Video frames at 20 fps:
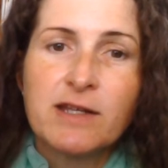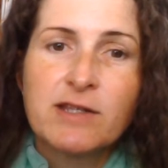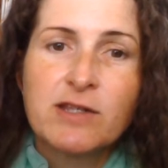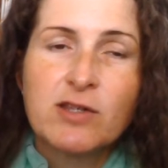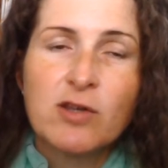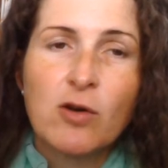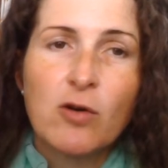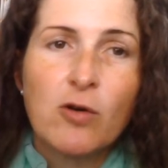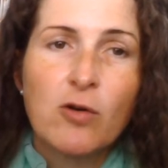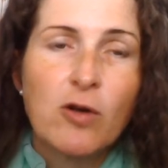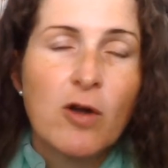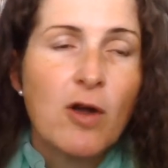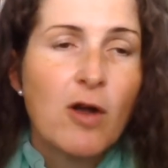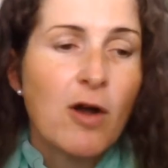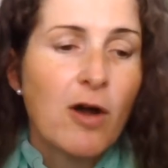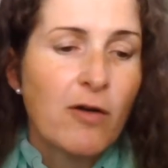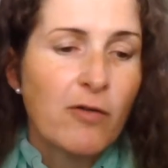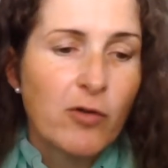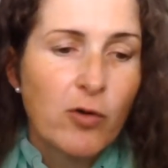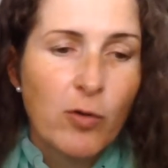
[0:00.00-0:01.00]
So
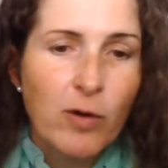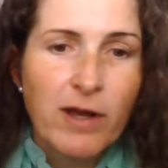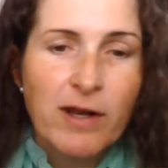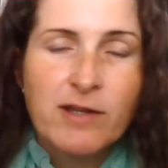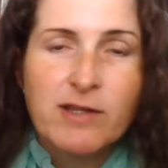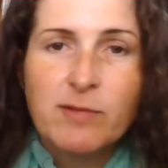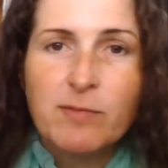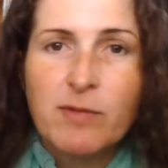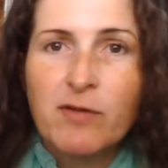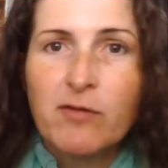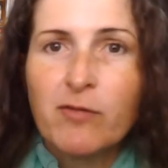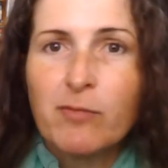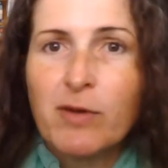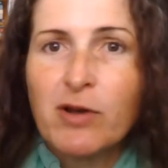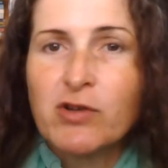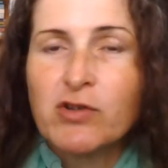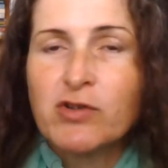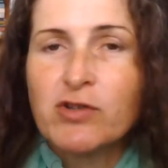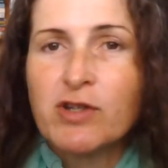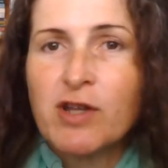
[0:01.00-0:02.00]
I've created some
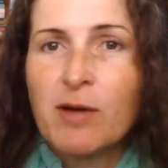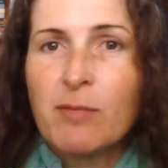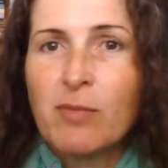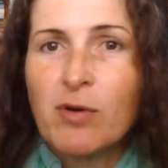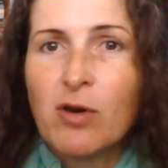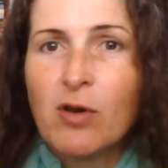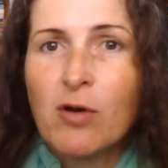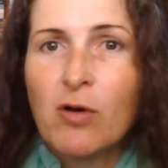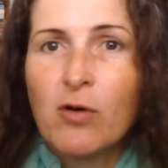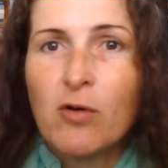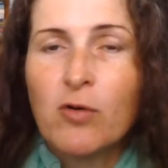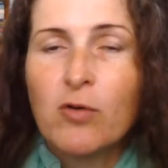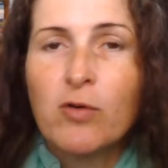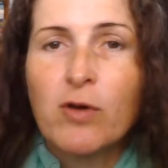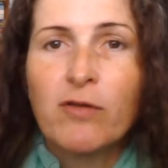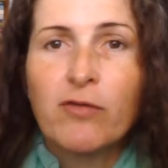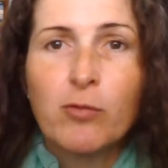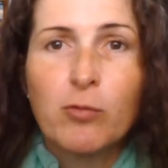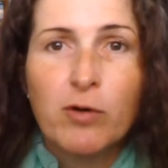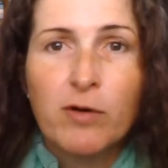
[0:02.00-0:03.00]
information down below
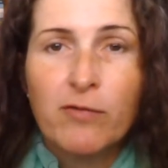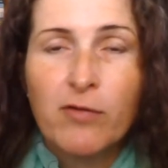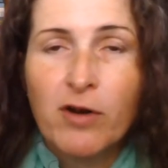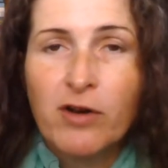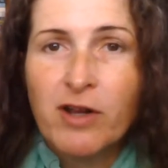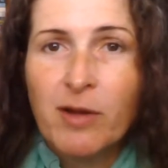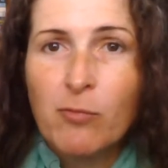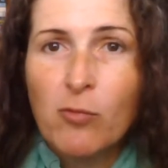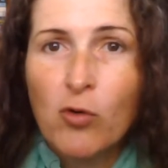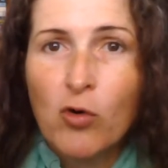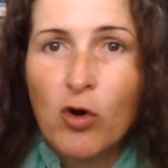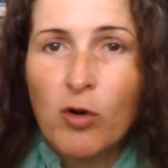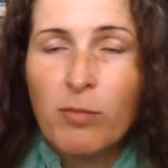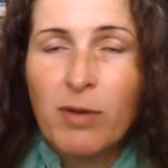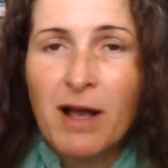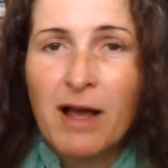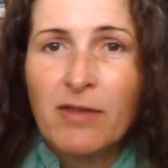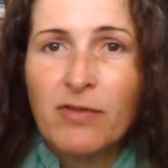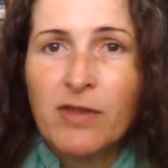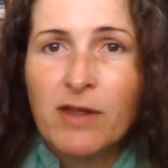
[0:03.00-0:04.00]
if you want to find out more
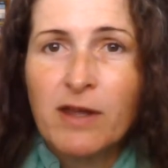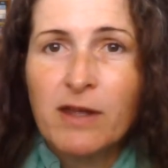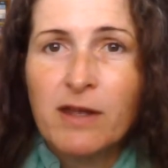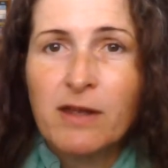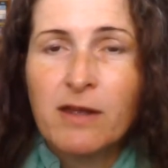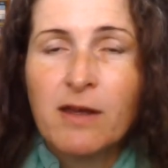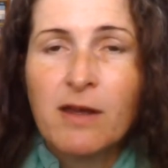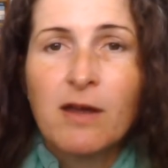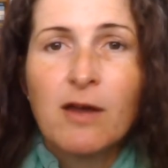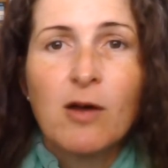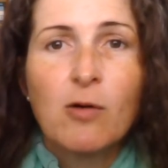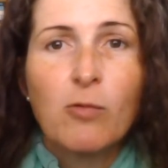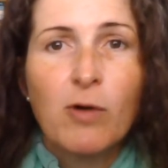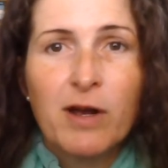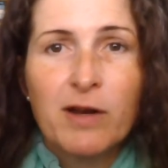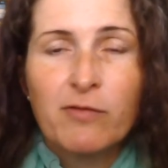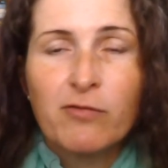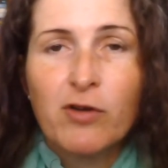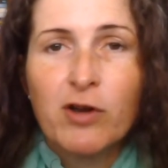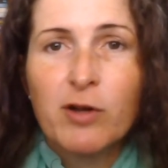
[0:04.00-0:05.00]
about the
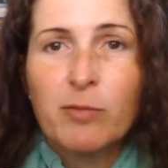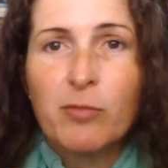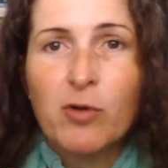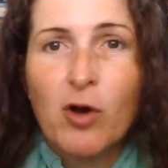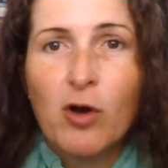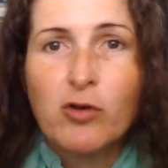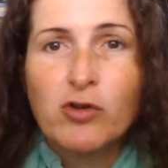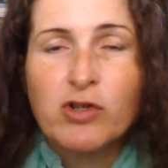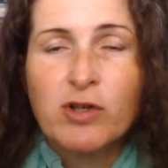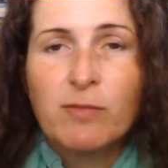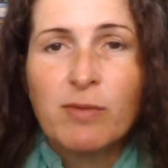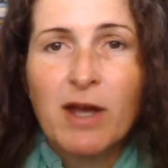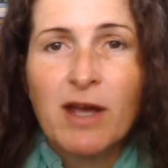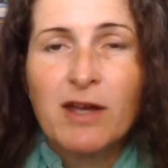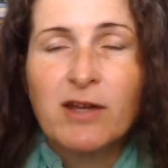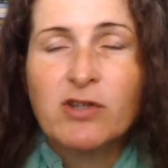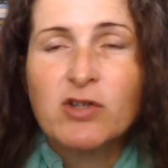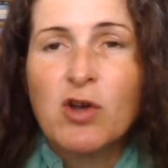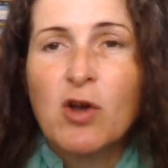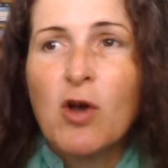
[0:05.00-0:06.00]
weight freedom coaching
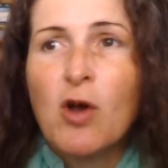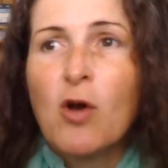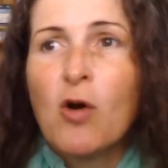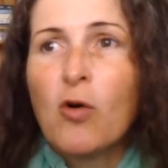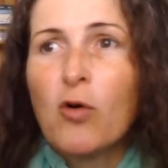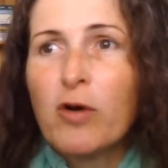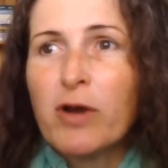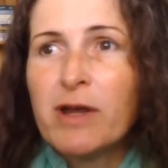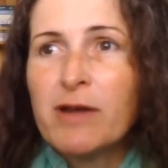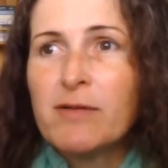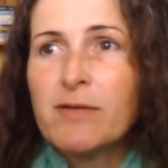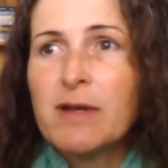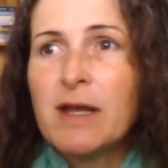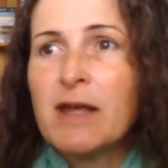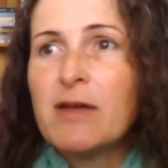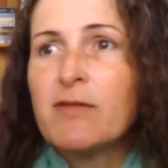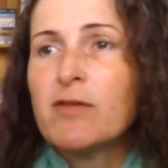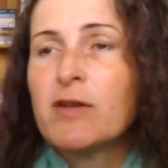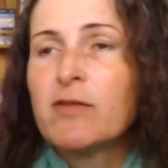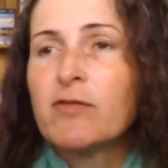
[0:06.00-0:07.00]
package, or
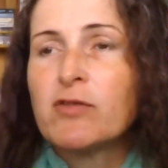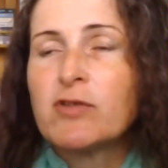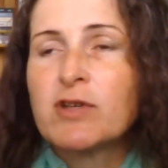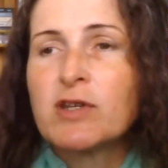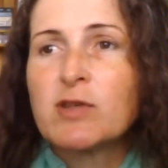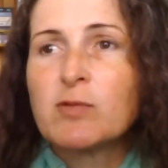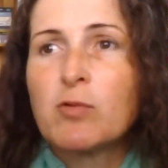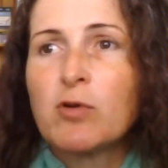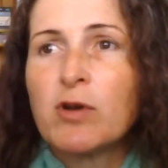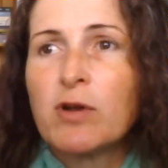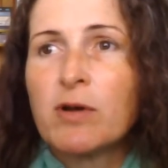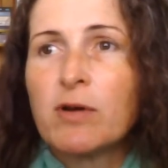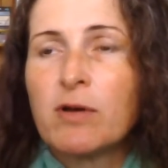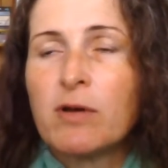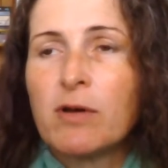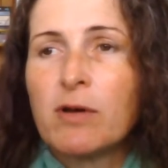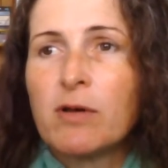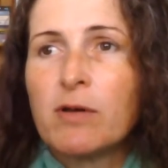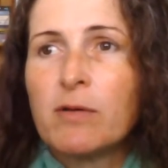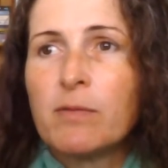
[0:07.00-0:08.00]
even if you just want
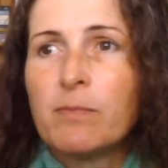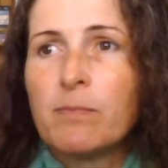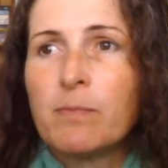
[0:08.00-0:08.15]
to